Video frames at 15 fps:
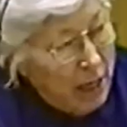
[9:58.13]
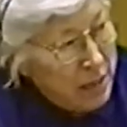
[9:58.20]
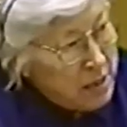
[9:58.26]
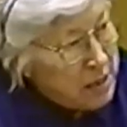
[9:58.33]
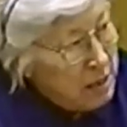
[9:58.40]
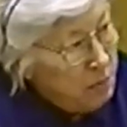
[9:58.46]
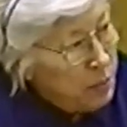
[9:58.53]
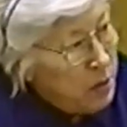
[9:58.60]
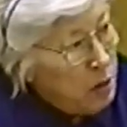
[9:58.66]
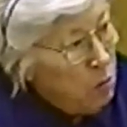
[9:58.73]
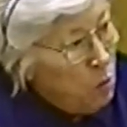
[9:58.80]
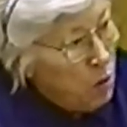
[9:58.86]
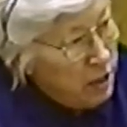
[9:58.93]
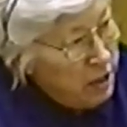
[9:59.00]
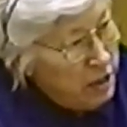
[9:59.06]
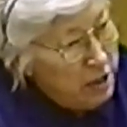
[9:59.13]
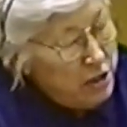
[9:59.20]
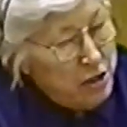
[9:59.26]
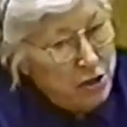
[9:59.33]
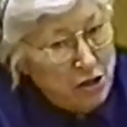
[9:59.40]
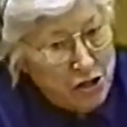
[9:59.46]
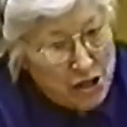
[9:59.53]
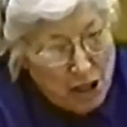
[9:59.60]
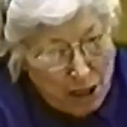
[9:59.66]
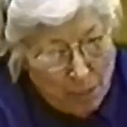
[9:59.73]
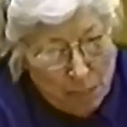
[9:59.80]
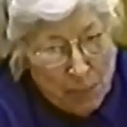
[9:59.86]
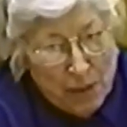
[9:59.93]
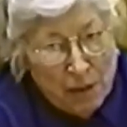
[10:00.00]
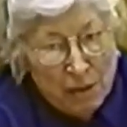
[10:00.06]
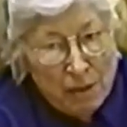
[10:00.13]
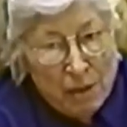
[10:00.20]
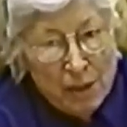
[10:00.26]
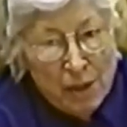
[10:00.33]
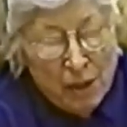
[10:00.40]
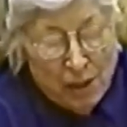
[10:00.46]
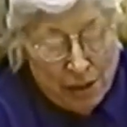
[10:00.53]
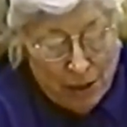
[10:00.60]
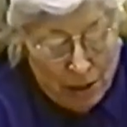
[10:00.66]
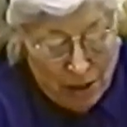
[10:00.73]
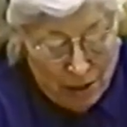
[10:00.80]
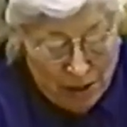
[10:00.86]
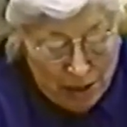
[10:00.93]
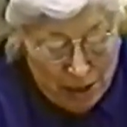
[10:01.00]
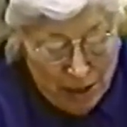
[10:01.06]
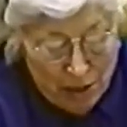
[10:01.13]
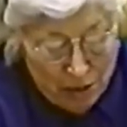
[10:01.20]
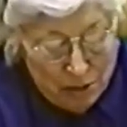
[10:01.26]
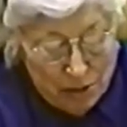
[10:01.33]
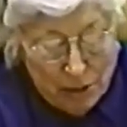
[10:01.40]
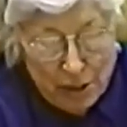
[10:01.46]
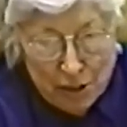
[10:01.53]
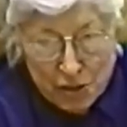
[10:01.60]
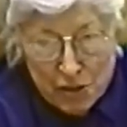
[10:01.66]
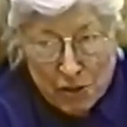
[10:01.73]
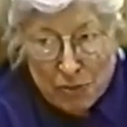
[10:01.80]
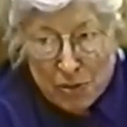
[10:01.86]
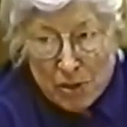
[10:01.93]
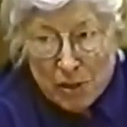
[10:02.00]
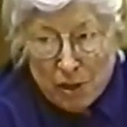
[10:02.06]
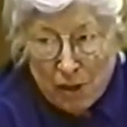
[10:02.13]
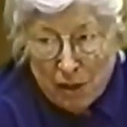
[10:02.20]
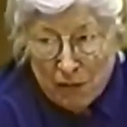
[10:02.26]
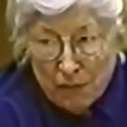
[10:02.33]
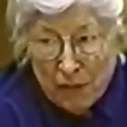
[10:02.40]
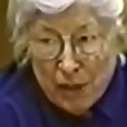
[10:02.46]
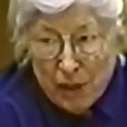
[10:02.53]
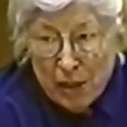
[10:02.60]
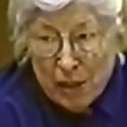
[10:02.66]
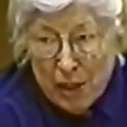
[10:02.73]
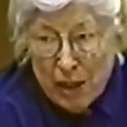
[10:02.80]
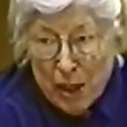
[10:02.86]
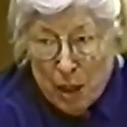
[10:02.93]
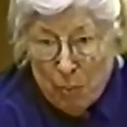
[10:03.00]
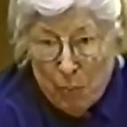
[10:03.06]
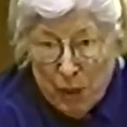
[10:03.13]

I simply wanted to champion the legal issues of the